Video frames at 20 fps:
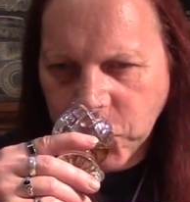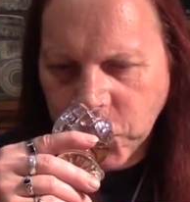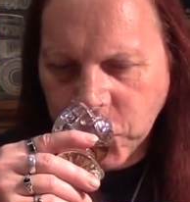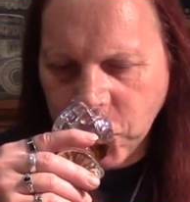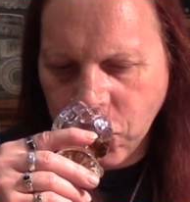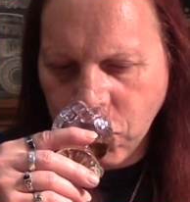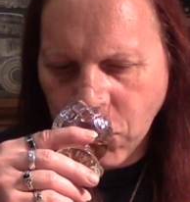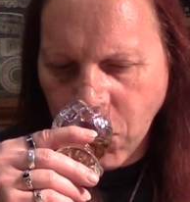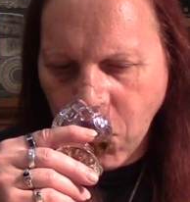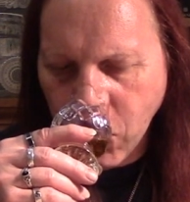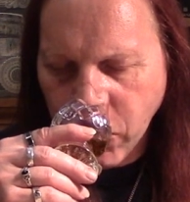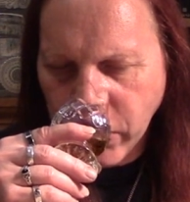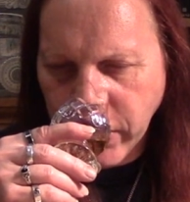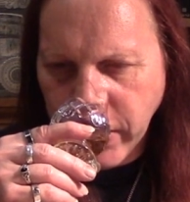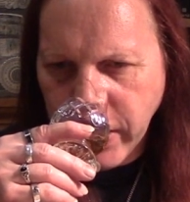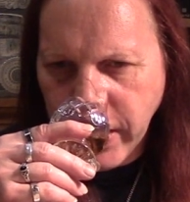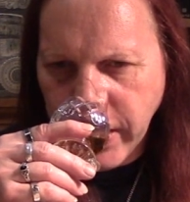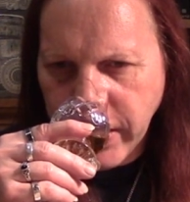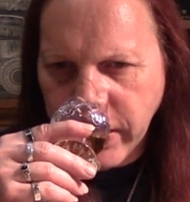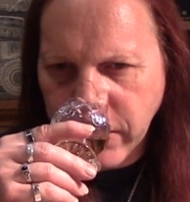too
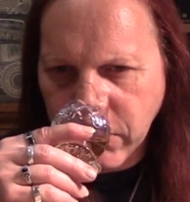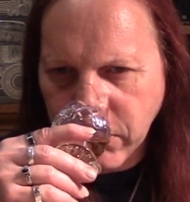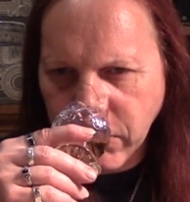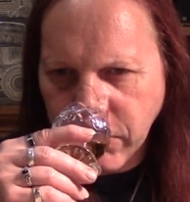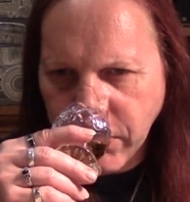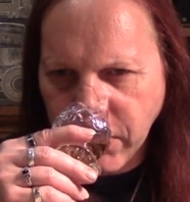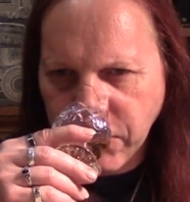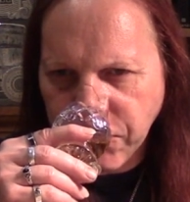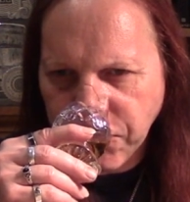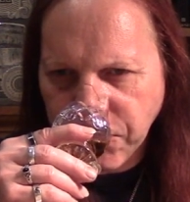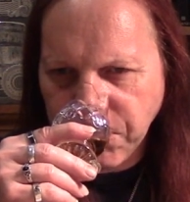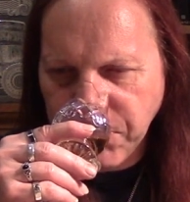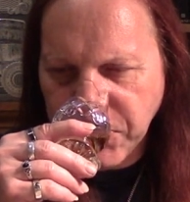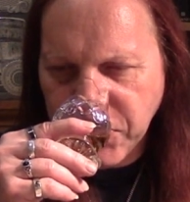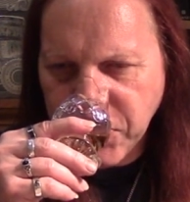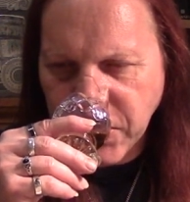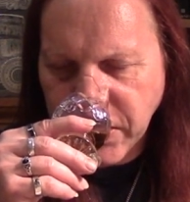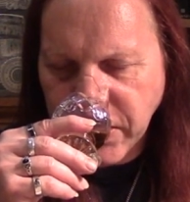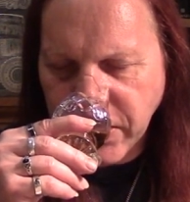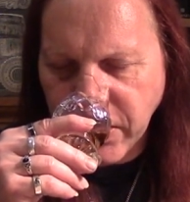long in those
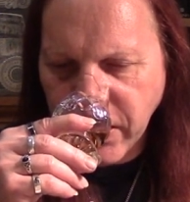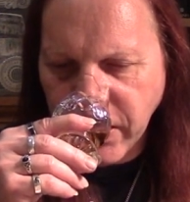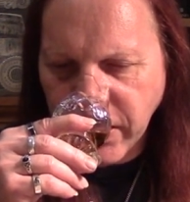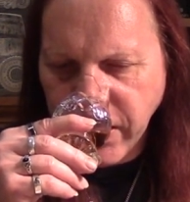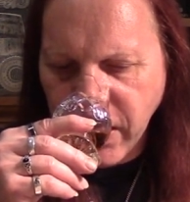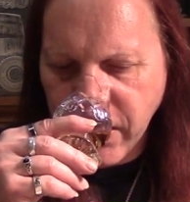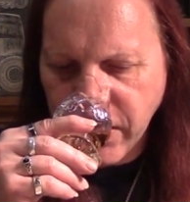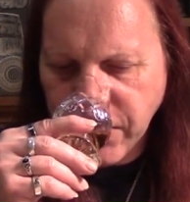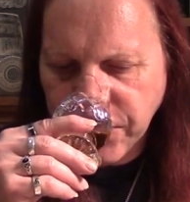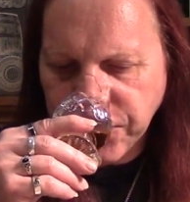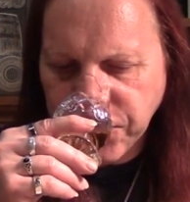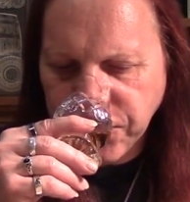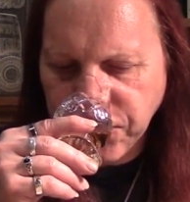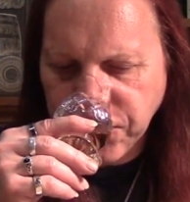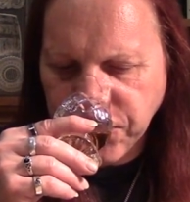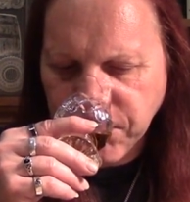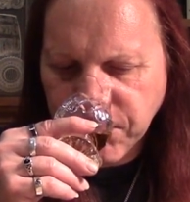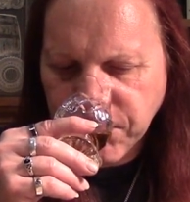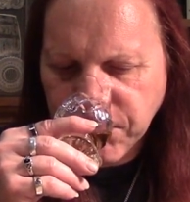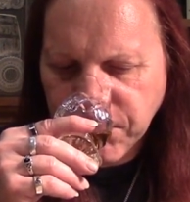particular
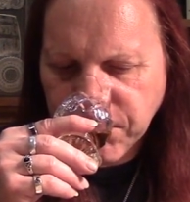casks.